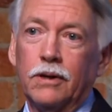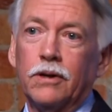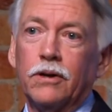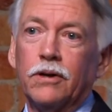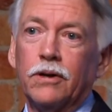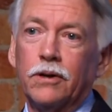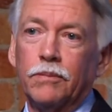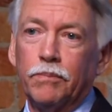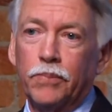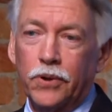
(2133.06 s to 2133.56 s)

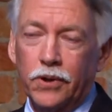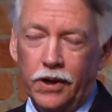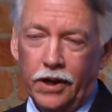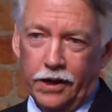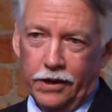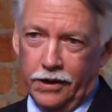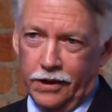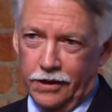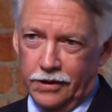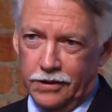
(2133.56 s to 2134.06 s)
her
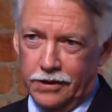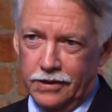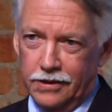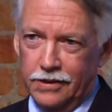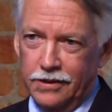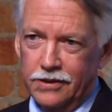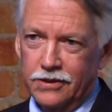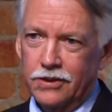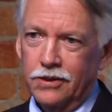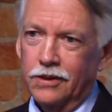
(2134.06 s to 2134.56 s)
product.
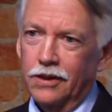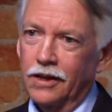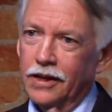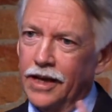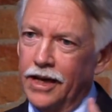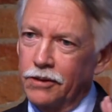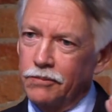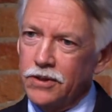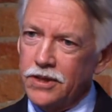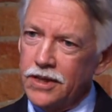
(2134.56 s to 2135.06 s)
So the
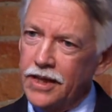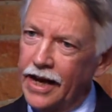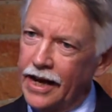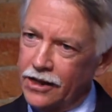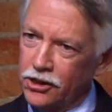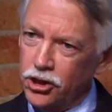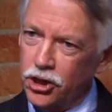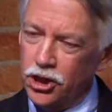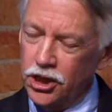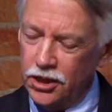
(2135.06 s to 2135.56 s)
land was
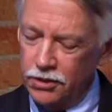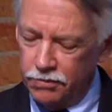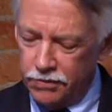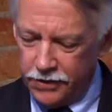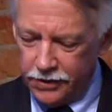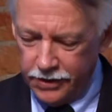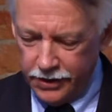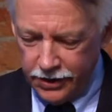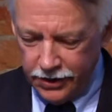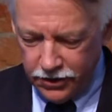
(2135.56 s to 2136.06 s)
that cheap.
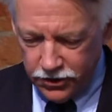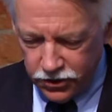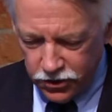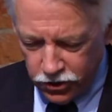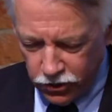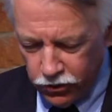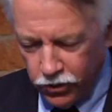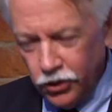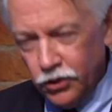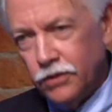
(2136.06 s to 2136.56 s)

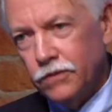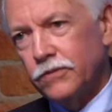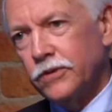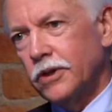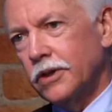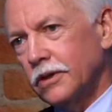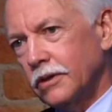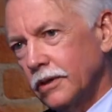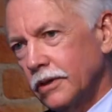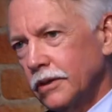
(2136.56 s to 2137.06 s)
So
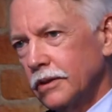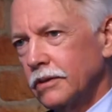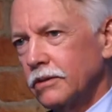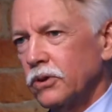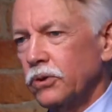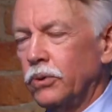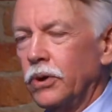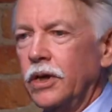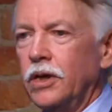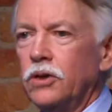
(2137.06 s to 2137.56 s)
over
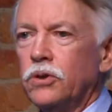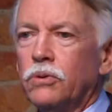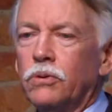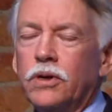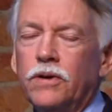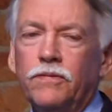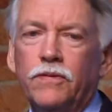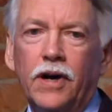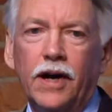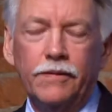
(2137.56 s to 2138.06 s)
20,
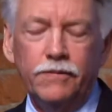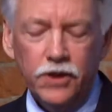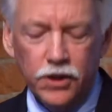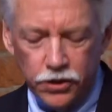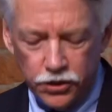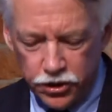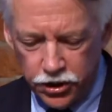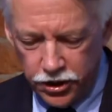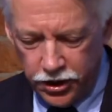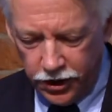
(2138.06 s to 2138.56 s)
25
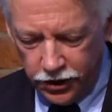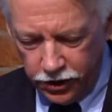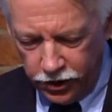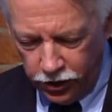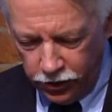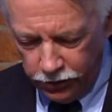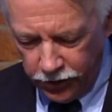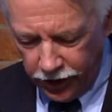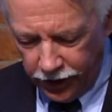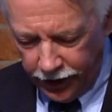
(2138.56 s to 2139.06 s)
years, she
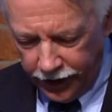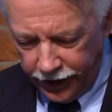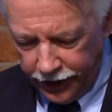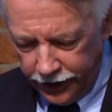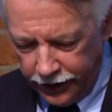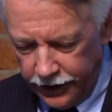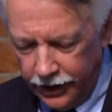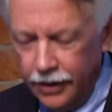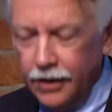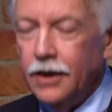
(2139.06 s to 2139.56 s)

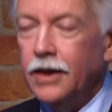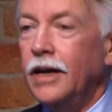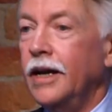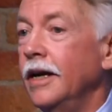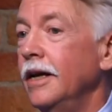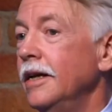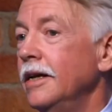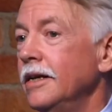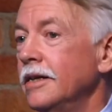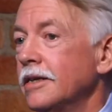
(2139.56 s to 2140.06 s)
accumulated
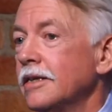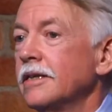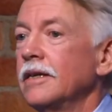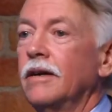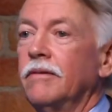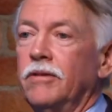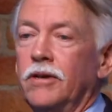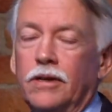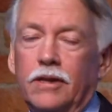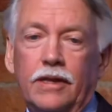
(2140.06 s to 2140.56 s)

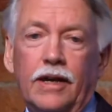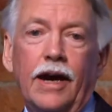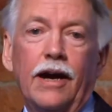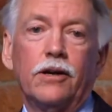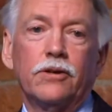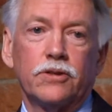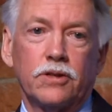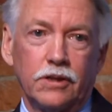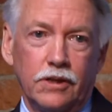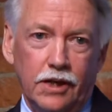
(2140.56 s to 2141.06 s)

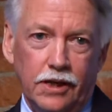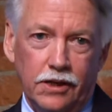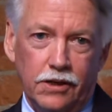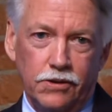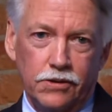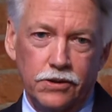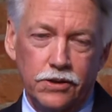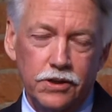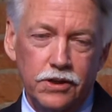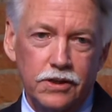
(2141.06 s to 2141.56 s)
87,000
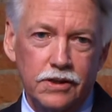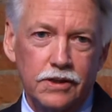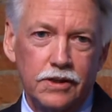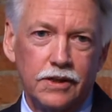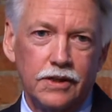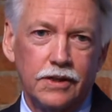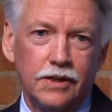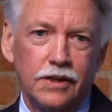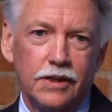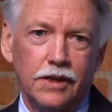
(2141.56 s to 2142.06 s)
acres
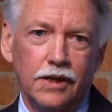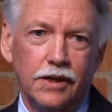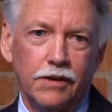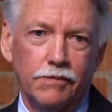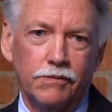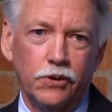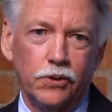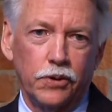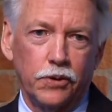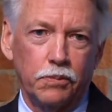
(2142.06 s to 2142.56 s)

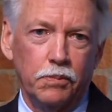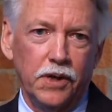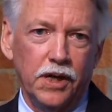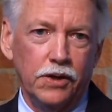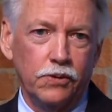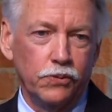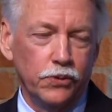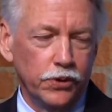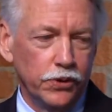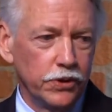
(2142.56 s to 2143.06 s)
of North
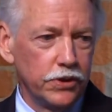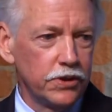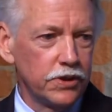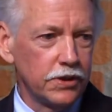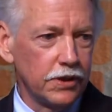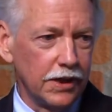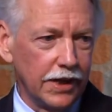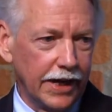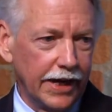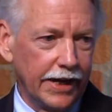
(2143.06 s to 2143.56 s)
Maine
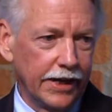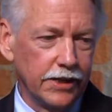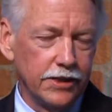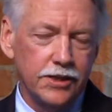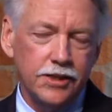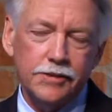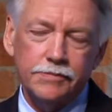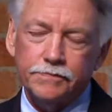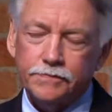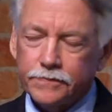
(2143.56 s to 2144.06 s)
woods
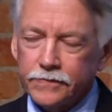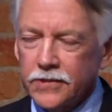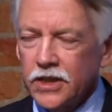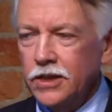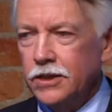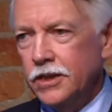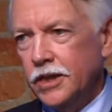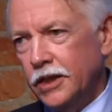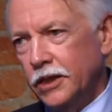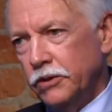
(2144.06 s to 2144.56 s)
lands,
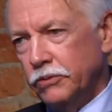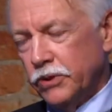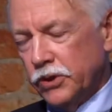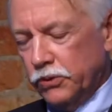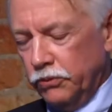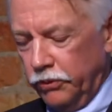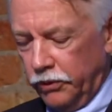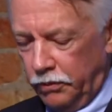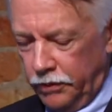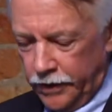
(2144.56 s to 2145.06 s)

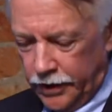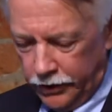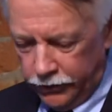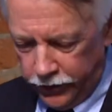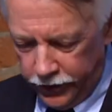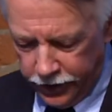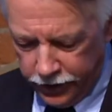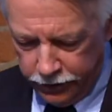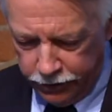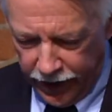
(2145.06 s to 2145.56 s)
contiguous with,
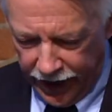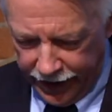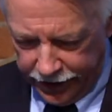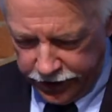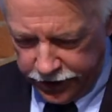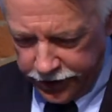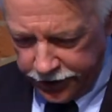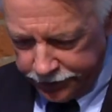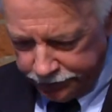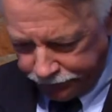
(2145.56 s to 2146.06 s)
with
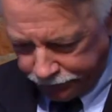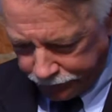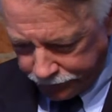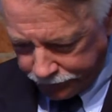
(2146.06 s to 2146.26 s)
Baxter.